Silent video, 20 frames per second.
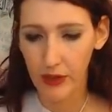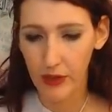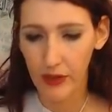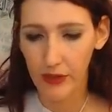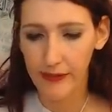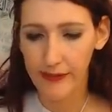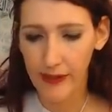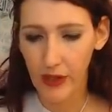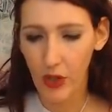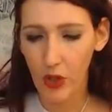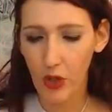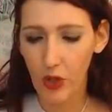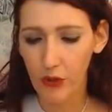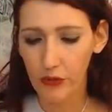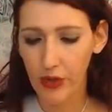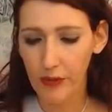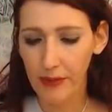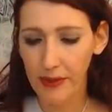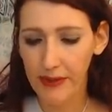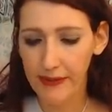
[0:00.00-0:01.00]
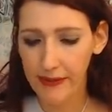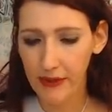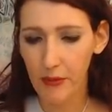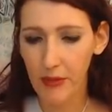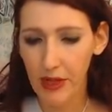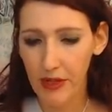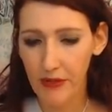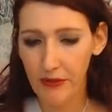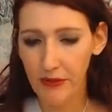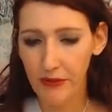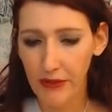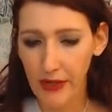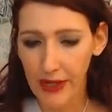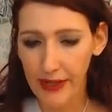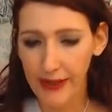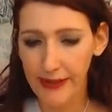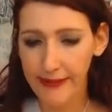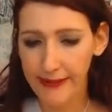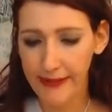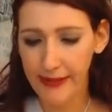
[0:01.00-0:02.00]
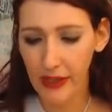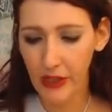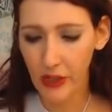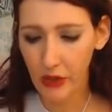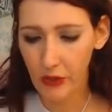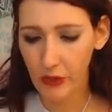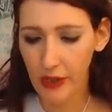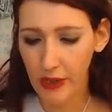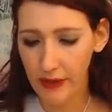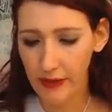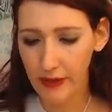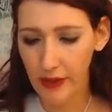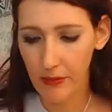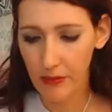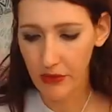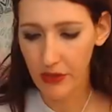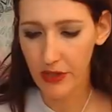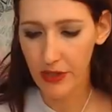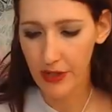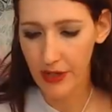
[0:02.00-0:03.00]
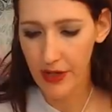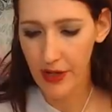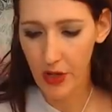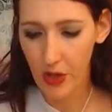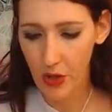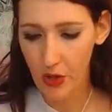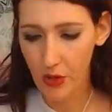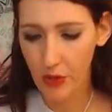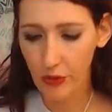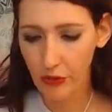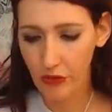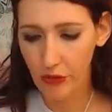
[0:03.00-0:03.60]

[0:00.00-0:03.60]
So tell me some advice that you need them to know.